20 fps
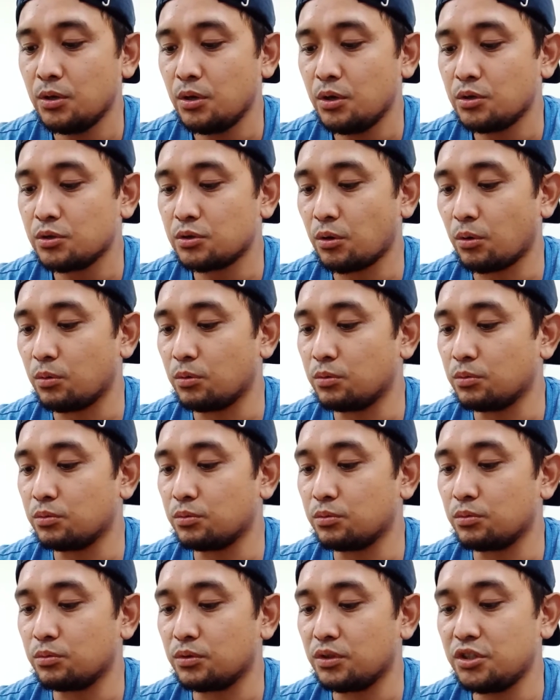
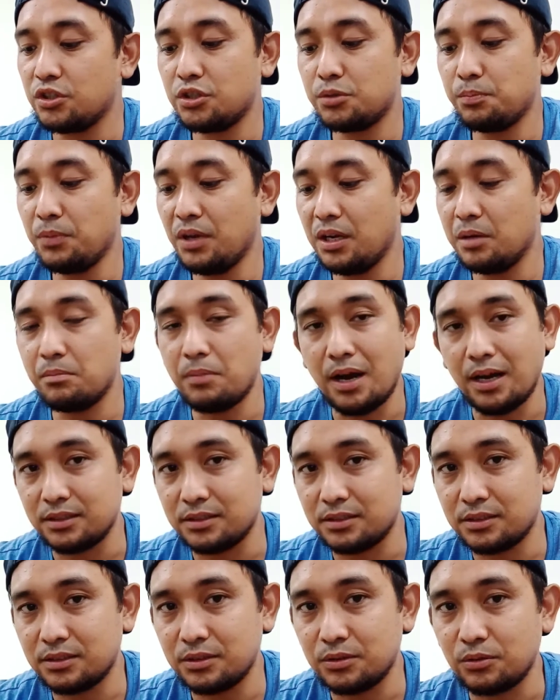so this is mealybugs.
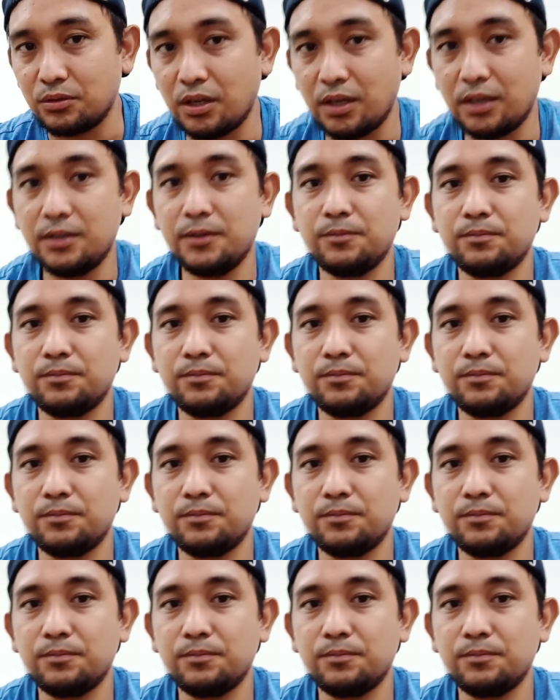Okay,